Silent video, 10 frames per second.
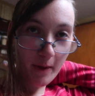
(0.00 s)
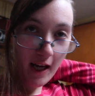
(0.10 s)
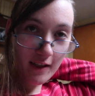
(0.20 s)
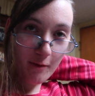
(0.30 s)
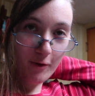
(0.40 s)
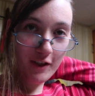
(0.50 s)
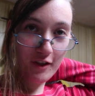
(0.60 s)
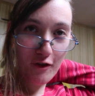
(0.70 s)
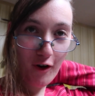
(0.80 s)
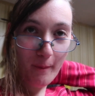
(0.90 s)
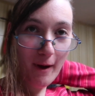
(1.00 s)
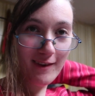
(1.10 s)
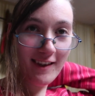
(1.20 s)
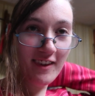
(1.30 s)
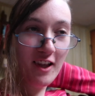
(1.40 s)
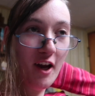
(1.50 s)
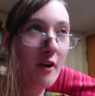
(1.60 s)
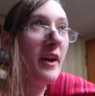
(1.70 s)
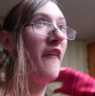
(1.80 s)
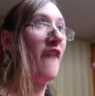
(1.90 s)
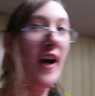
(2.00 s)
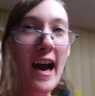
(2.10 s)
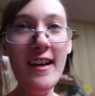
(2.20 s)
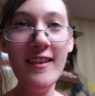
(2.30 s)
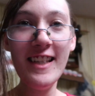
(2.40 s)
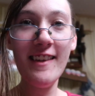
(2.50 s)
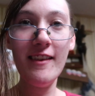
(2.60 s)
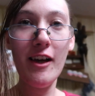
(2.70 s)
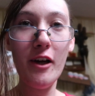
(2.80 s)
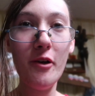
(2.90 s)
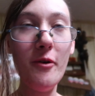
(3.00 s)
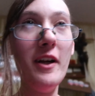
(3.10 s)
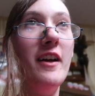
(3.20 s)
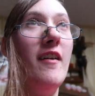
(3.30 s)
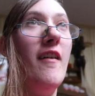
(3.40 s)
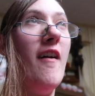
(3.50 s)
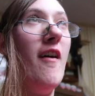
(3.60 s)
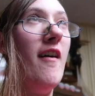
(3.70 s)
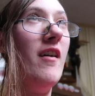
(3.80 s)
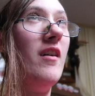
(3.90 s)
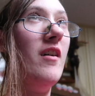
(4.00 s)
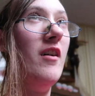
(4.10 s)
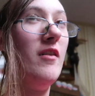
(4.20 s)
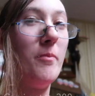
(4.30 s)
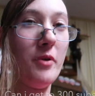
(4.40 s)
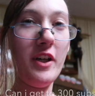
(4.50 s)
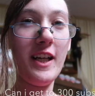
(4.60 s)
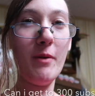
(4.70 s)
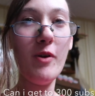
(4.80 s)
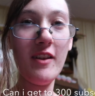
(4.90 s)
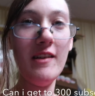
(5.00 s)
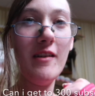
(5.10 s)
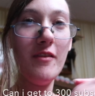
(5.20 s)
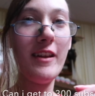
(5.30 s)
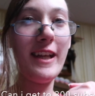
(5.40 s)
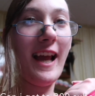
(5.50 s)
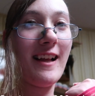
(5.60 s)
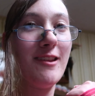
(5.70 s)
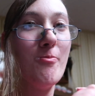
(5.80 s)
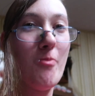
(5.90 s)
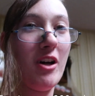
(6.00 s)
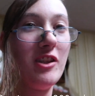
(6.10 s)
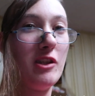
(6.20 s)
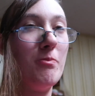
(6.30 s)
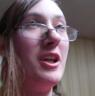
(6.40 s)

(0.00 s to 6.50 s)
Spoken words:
I just wanted to talk about the snow. It finally snowed, but it wasn't really as much